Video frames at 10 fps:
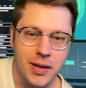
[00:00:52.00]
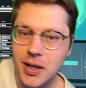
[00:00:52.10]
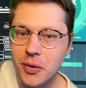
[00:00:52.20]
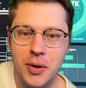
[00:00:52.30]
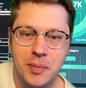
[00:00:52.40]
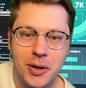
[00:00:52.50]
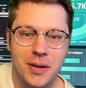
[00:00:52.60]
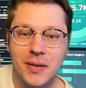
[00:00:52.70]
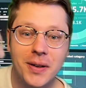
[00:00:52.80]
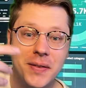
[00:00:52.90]
The annoying part of
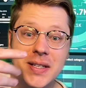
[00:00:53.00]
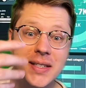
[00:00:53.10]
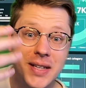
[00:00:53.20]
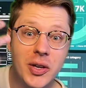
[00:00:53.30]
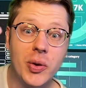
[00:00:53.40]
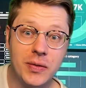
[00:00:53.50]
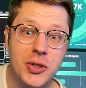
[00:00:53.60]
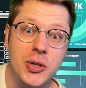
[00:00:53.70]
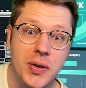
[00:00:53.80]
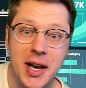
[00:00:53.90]
all of this is now you have
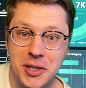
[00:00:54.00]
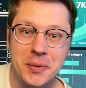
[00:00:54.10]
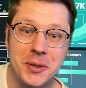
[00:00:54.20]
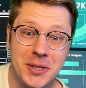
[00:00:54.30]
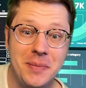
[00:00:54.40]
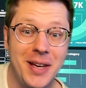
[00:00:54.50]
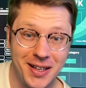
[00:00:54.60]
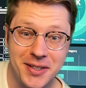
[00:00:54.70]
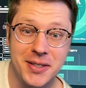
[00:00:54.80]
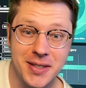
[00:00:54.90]
two dashboards to
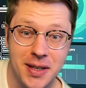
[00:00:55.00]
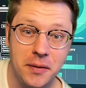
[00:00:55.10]
manage instead